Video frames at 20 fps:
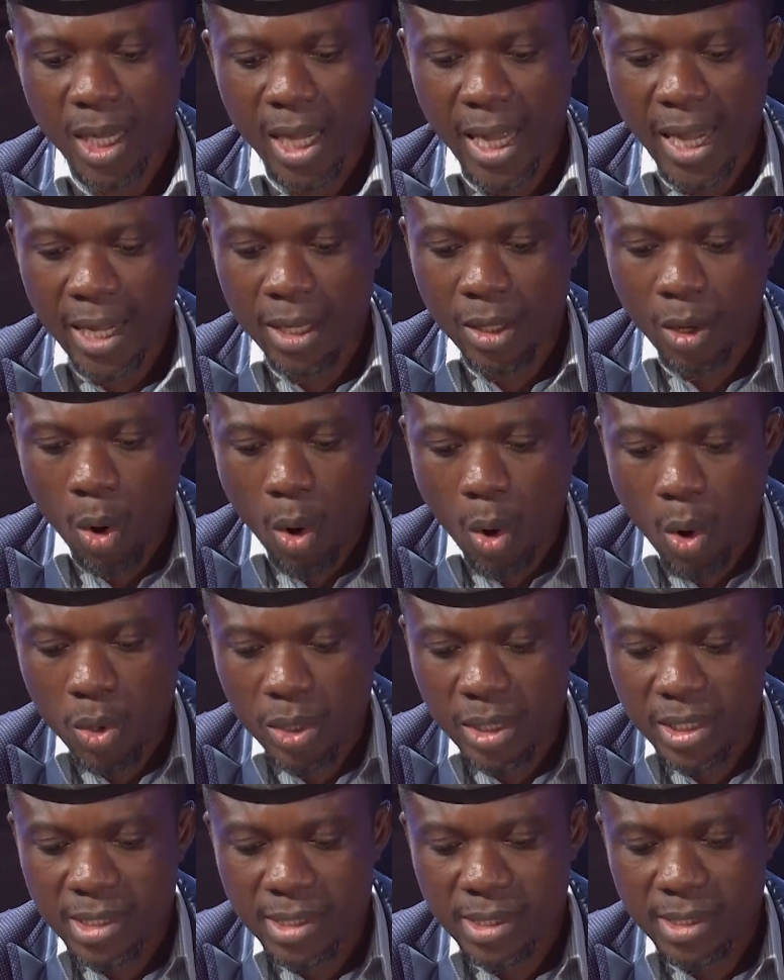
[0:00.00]
and
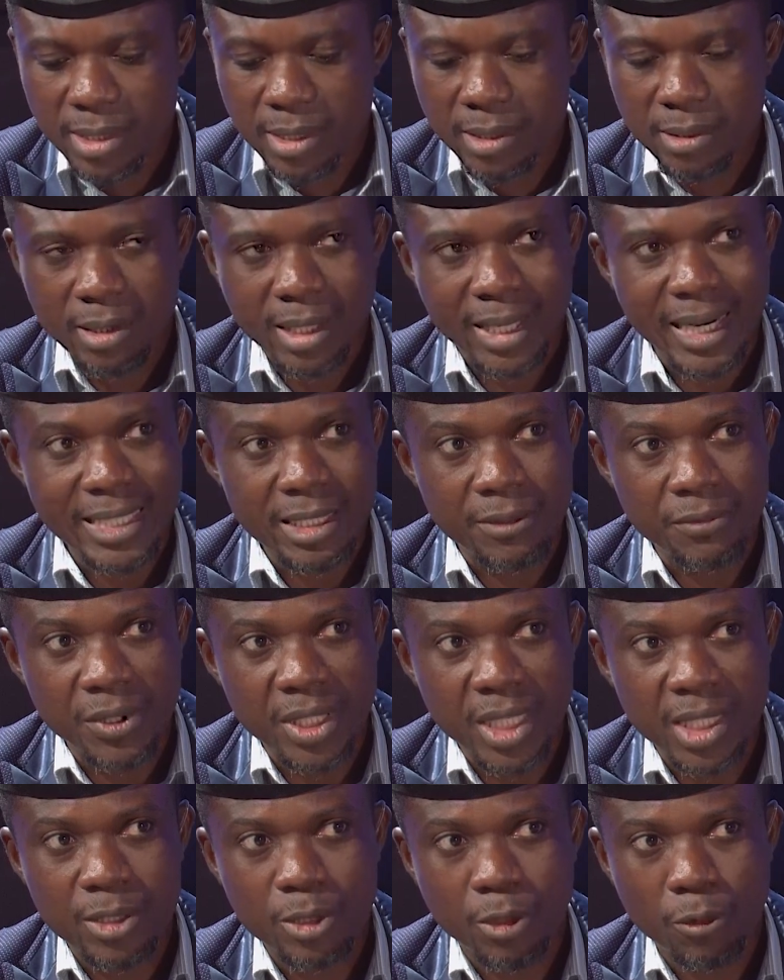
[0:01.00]
all this
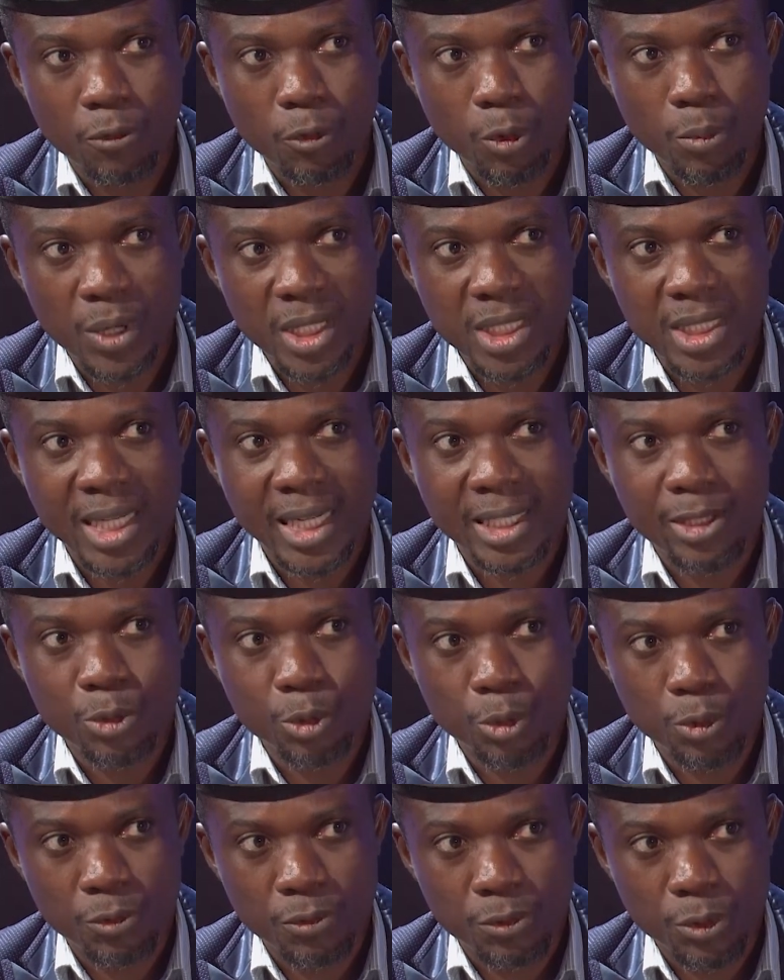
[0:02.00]
classification of information that
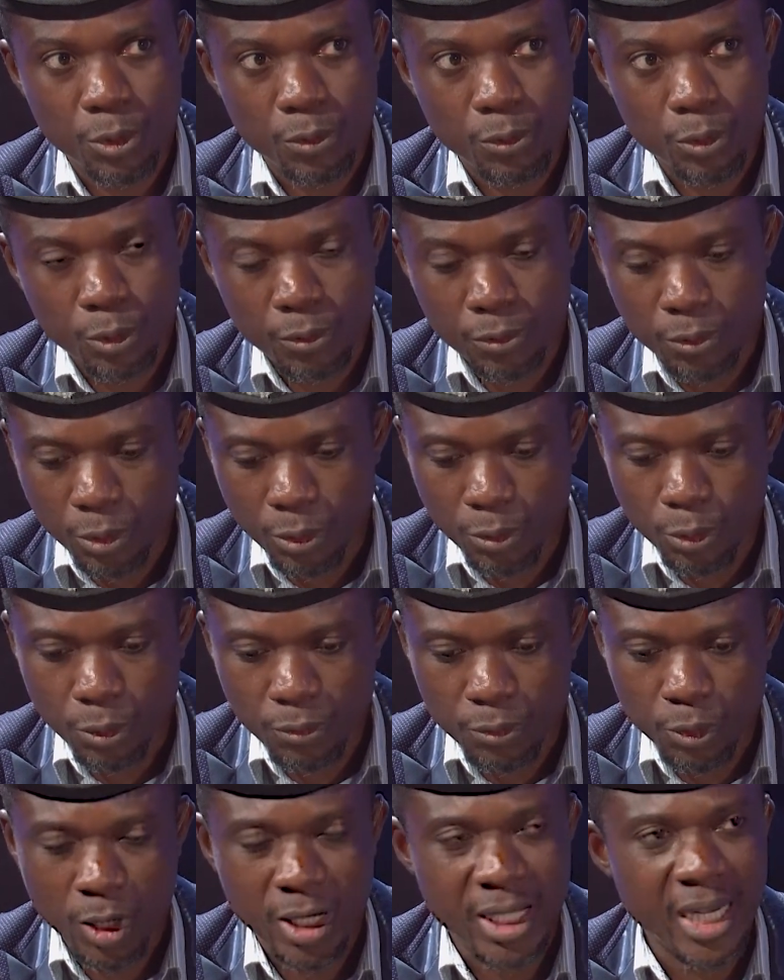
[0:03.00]

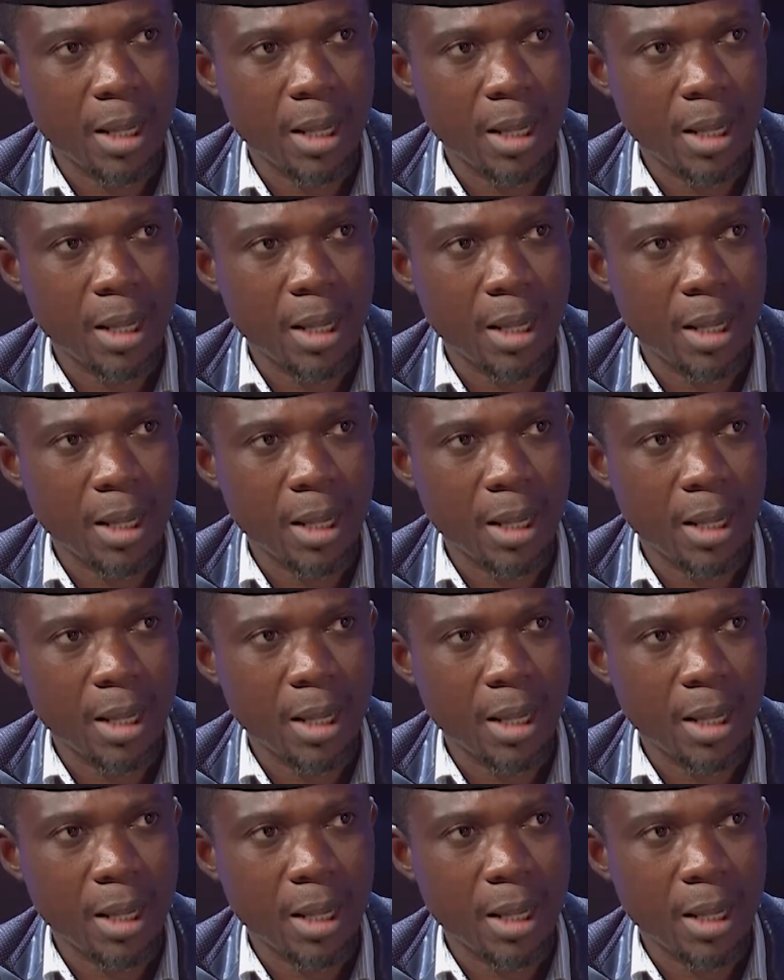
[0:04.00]
you've talked